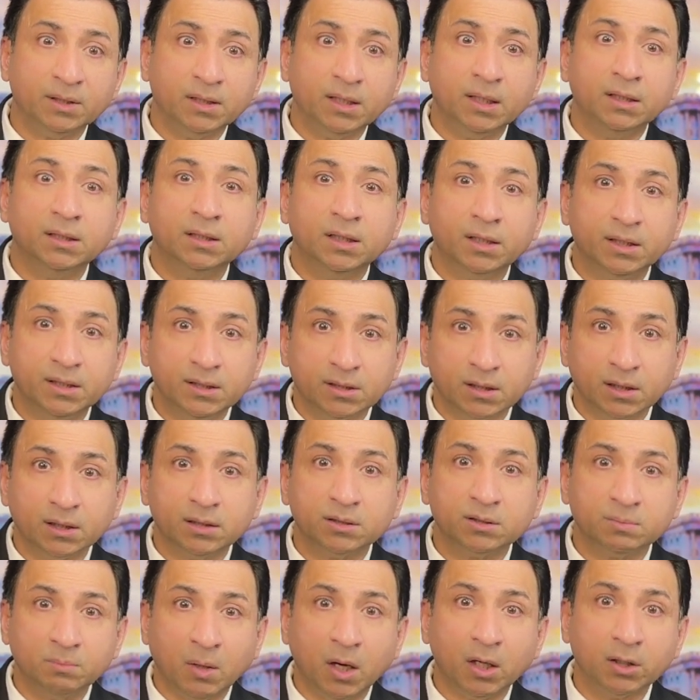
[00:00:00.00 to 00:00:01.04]
But then there is
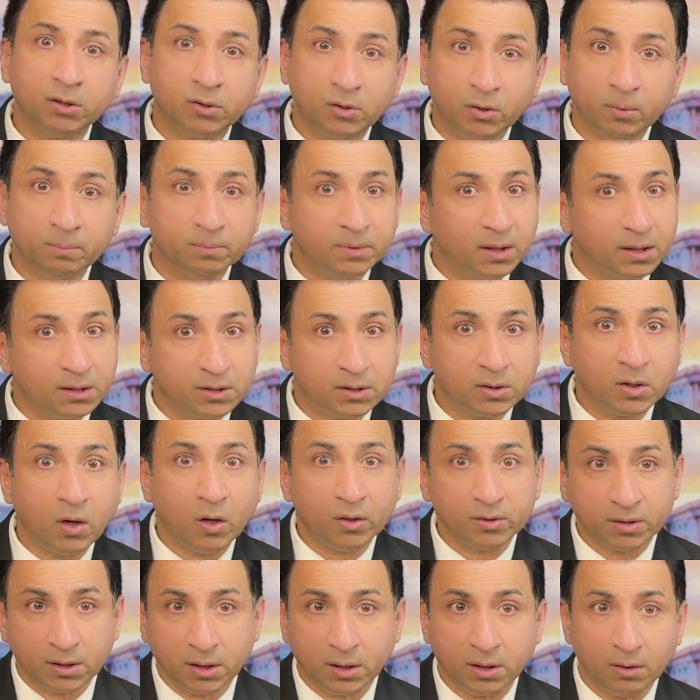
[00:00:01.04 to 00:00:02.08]
a small group that's
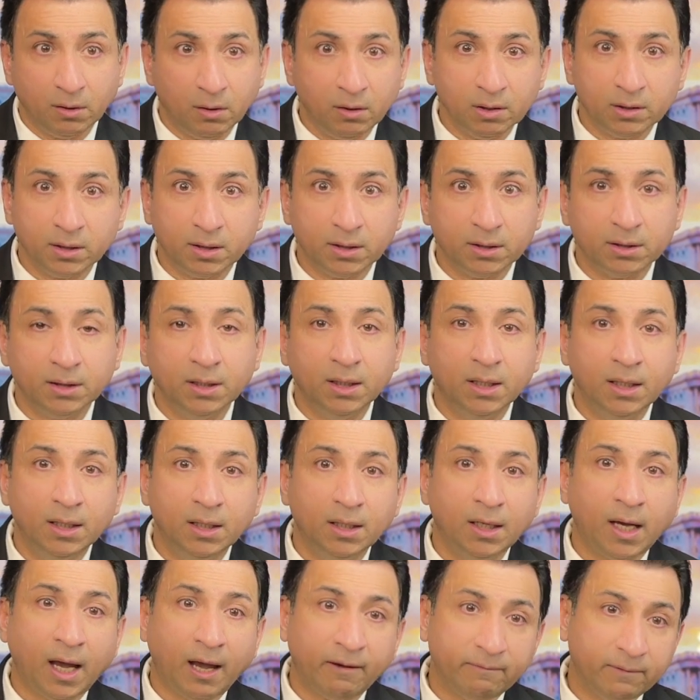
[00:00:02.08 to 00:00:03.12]
causing all the
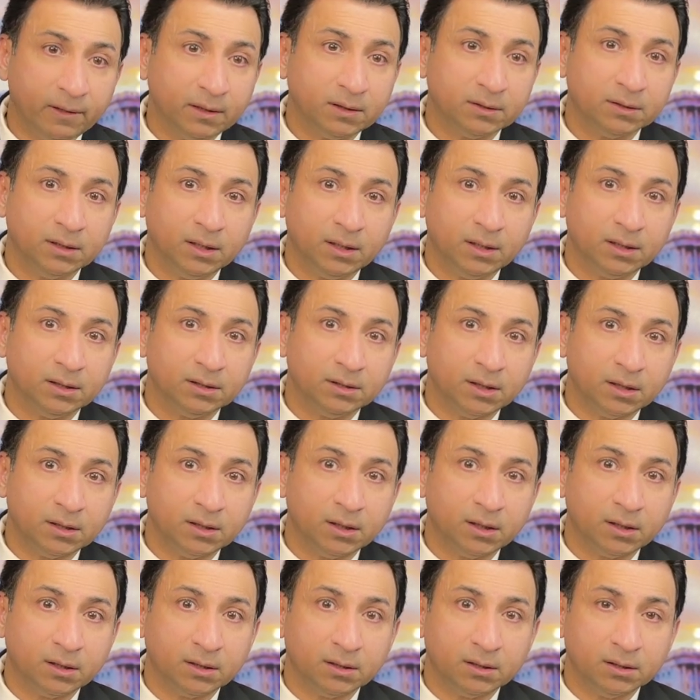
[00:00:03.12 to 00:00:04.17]
havoc
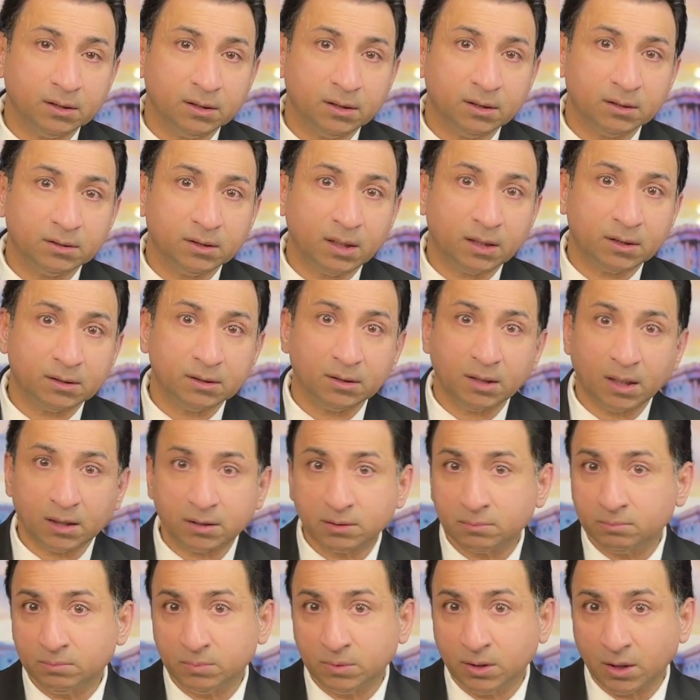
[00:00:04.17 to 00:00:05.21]
that
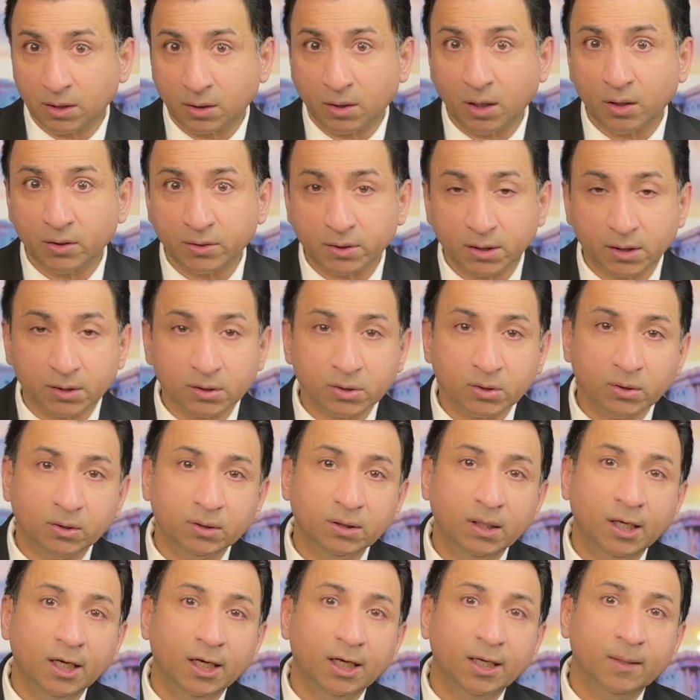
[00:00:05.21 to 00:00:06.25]
they're causing.
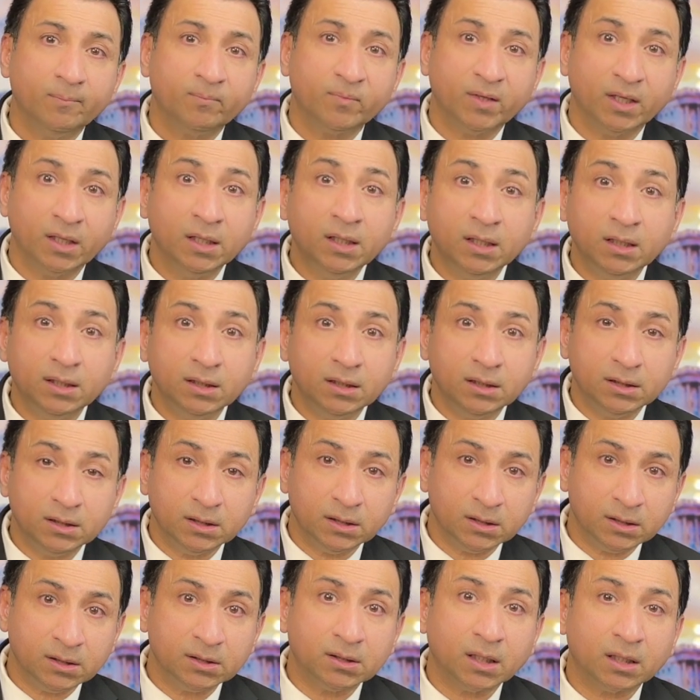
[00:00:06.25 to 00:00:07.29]
So he
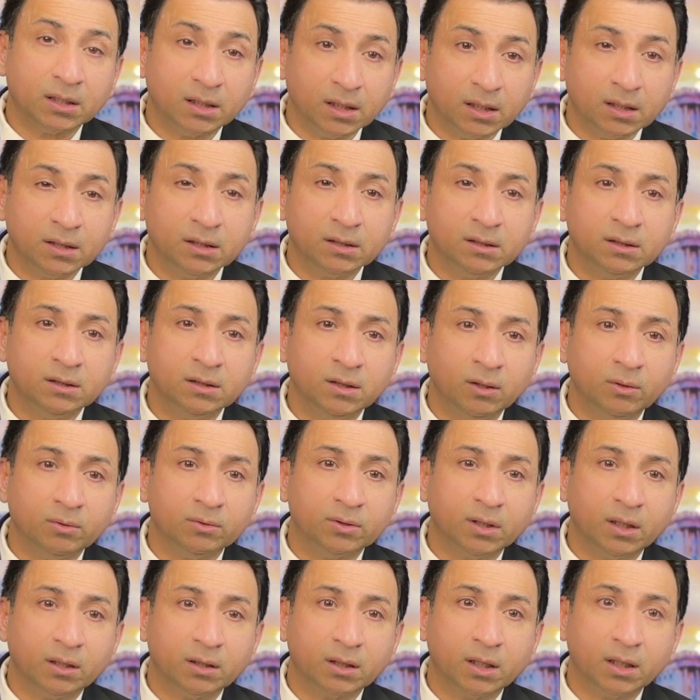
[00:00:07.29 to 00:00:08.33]
said
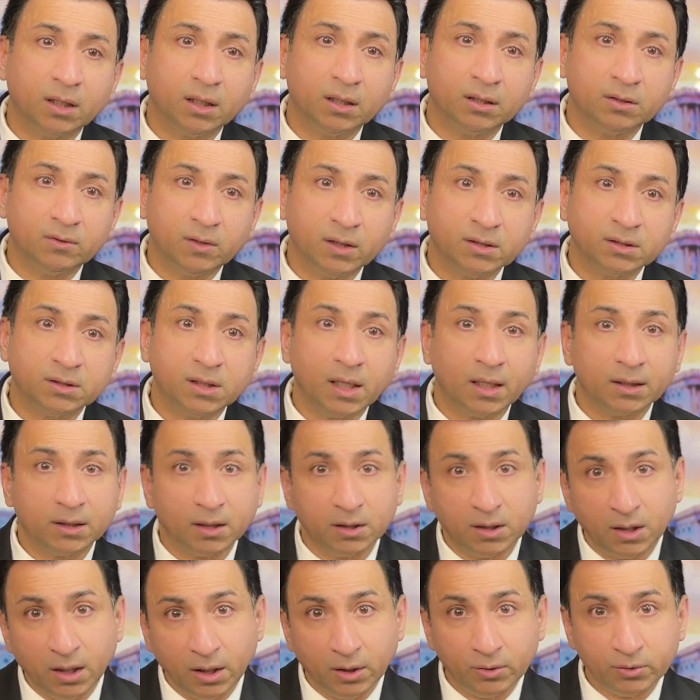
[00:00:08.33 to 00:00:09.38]
they're going to address that.
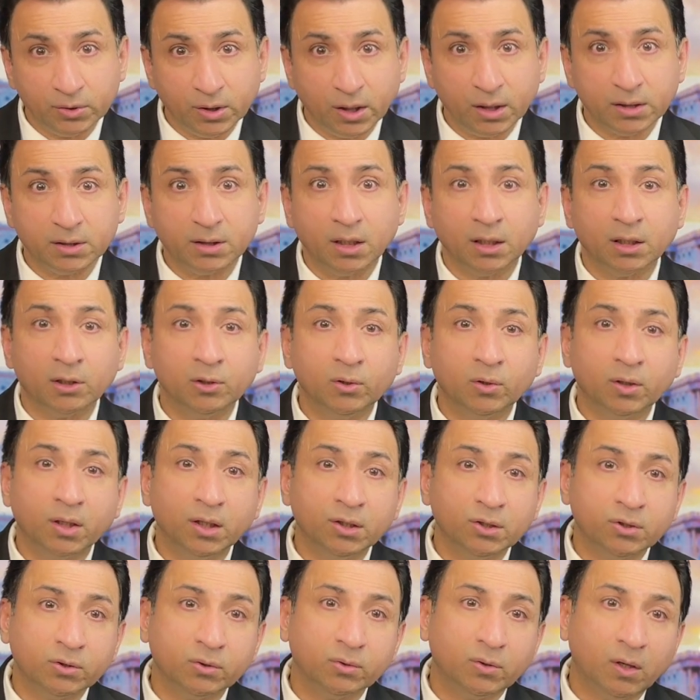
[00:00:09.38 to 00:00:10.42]
The DOJ is going to
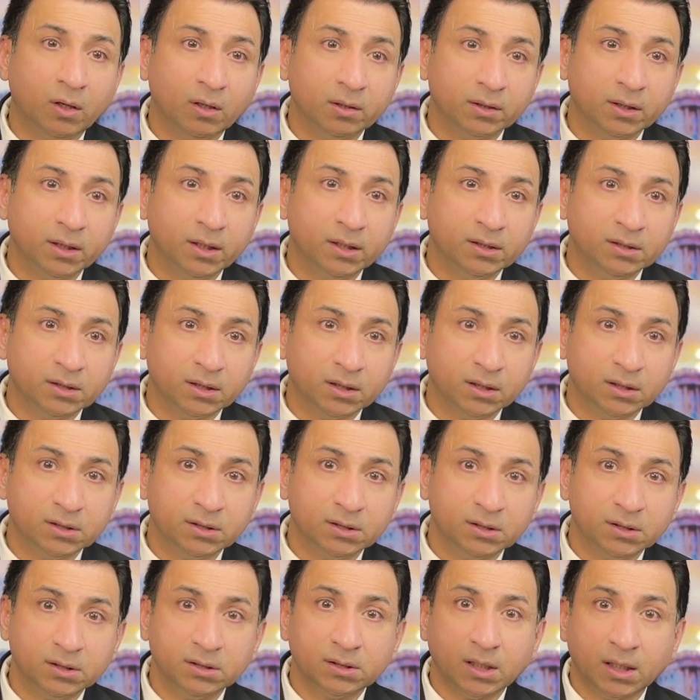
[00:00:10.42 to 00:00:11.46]
look into all the
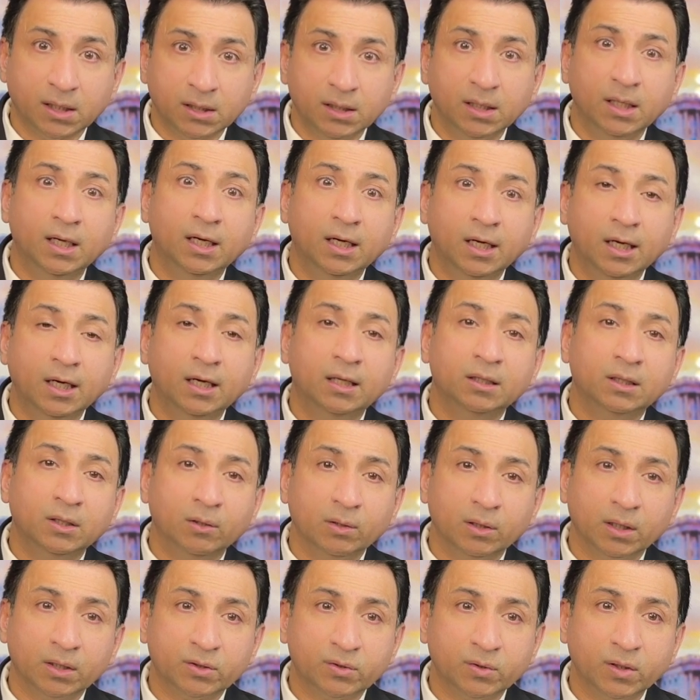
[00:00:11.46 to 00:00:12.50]
incidences and
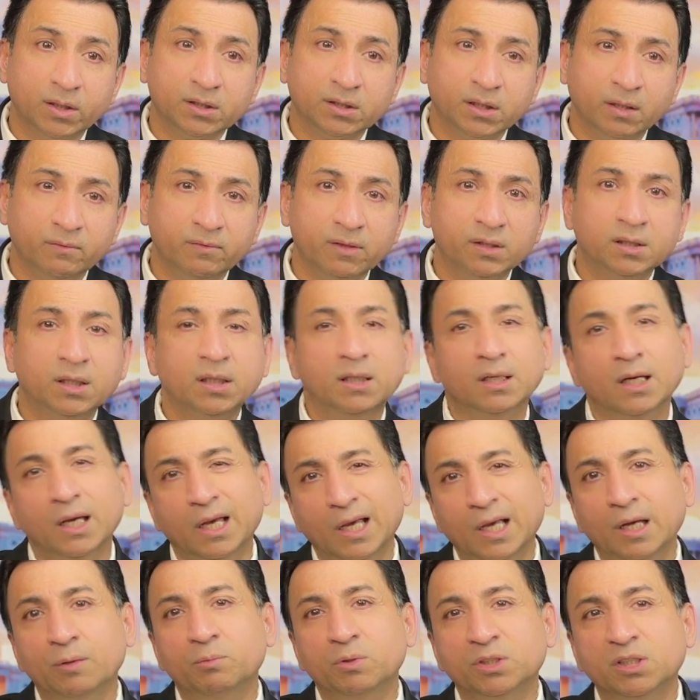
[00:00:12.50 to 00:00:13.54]
they will address everything,
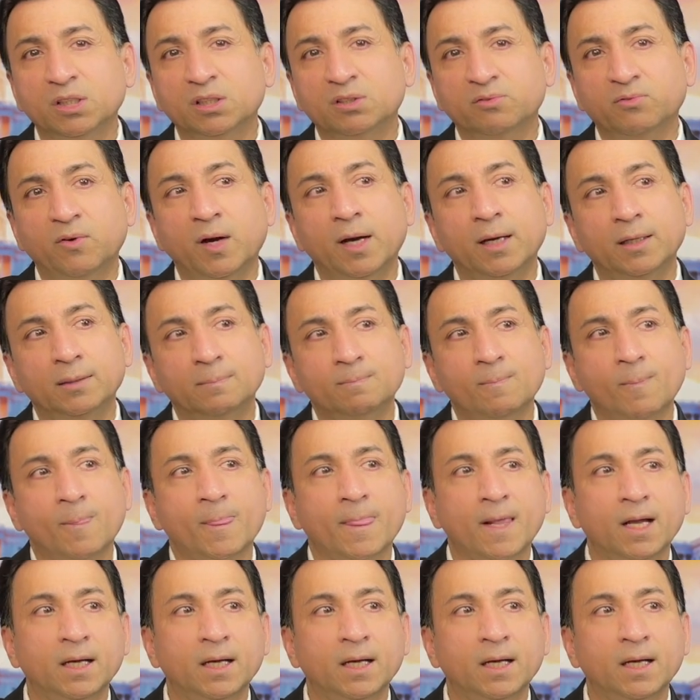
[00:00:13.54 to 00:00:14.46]
which is fine.